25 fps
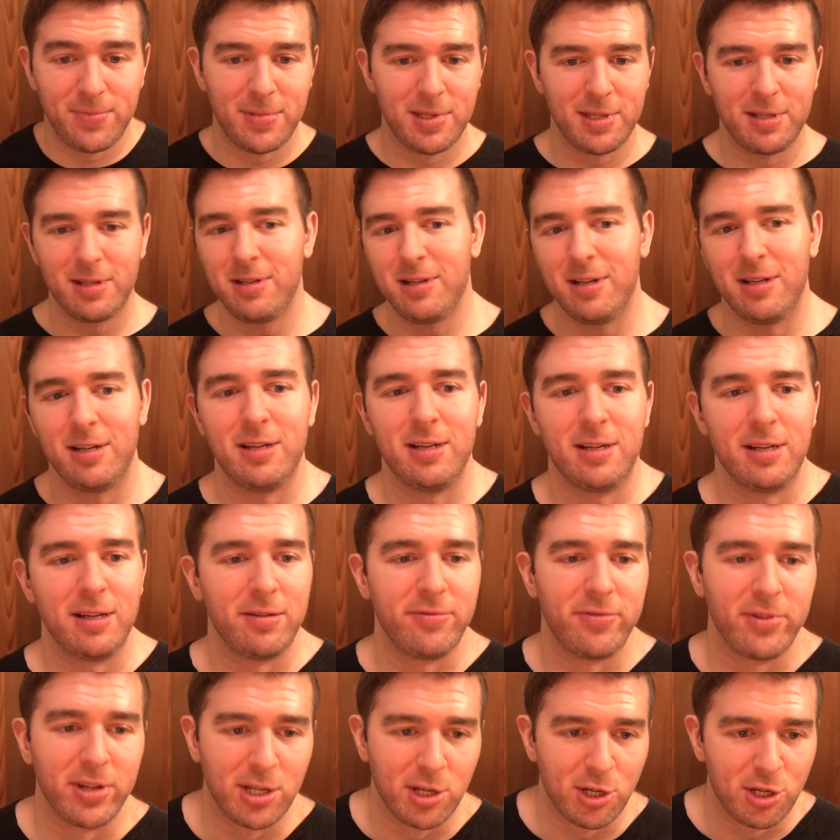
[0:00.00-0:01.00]

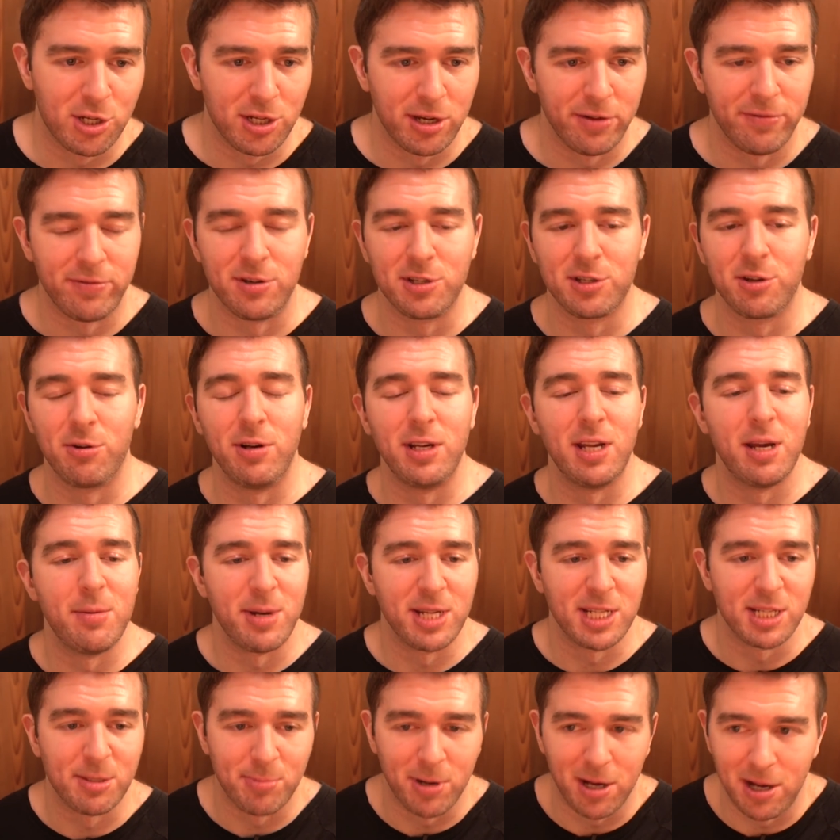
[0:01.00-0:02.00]
ugh, like shivers going down
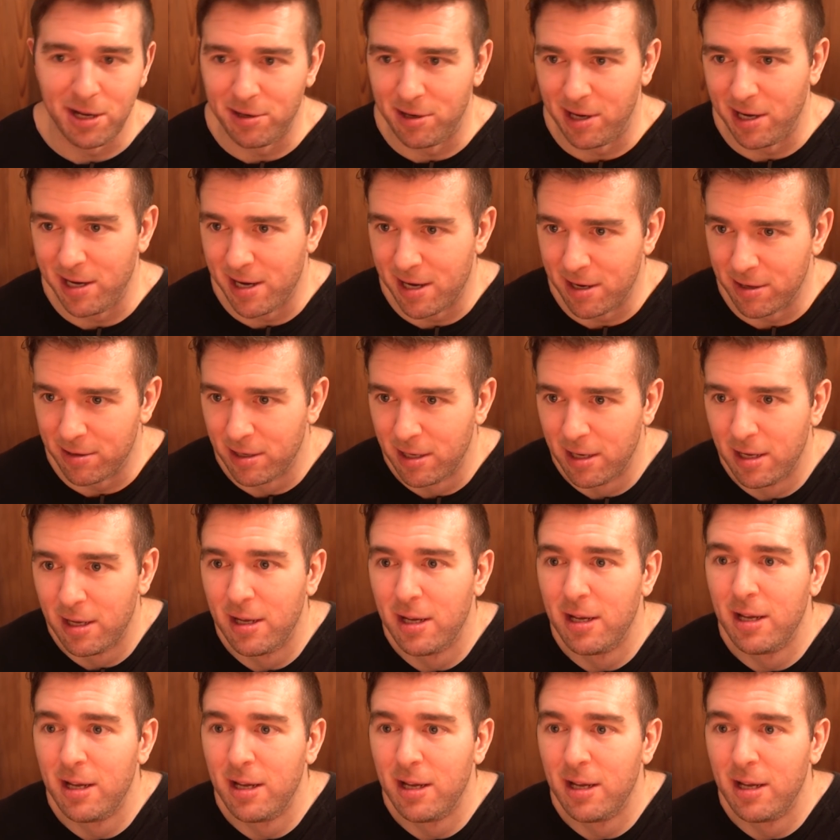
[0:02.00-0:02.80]
my spine right now.